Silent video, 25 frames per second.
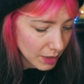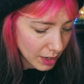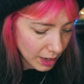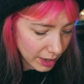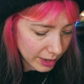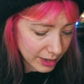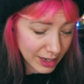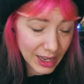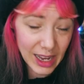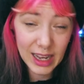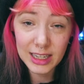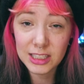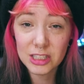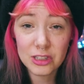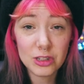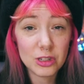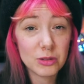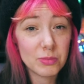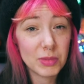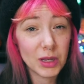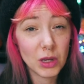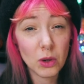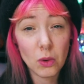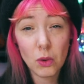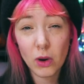and it has
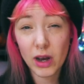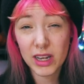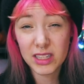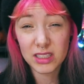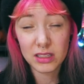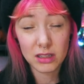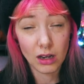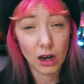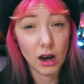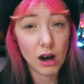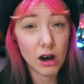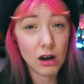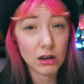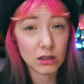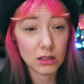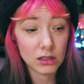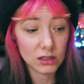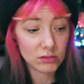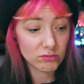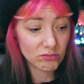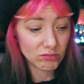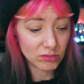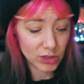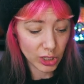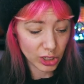just been quite
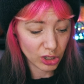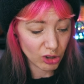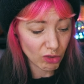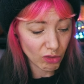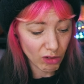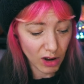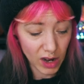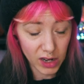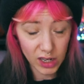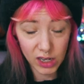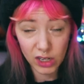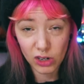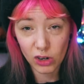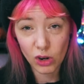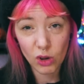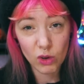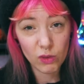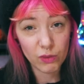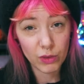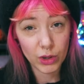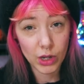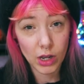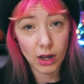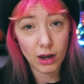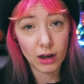dark and grey and
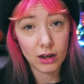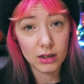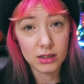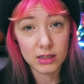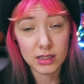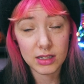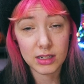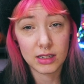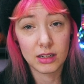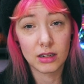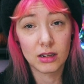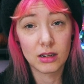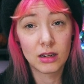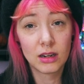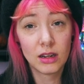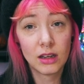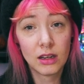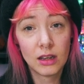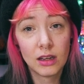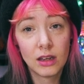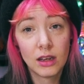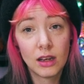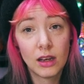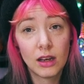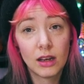overcast, and
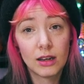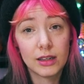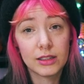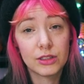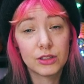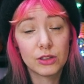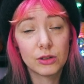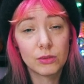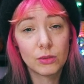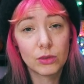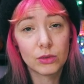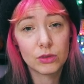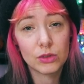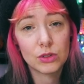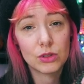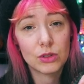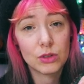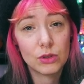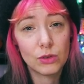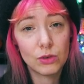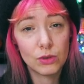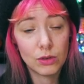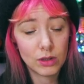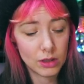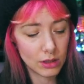I do want
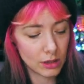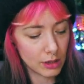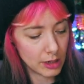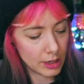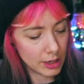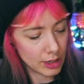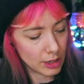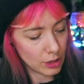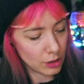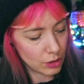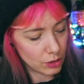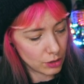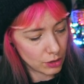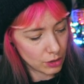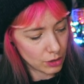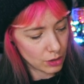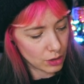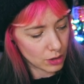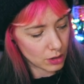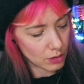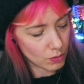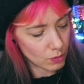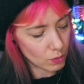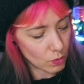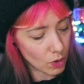to
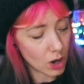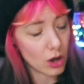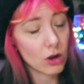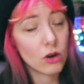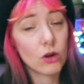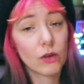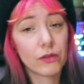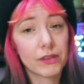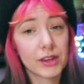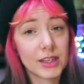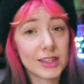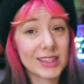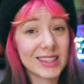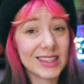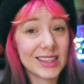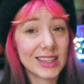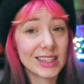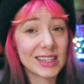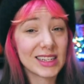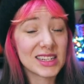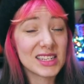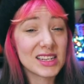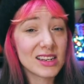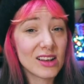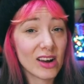work on this
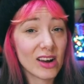in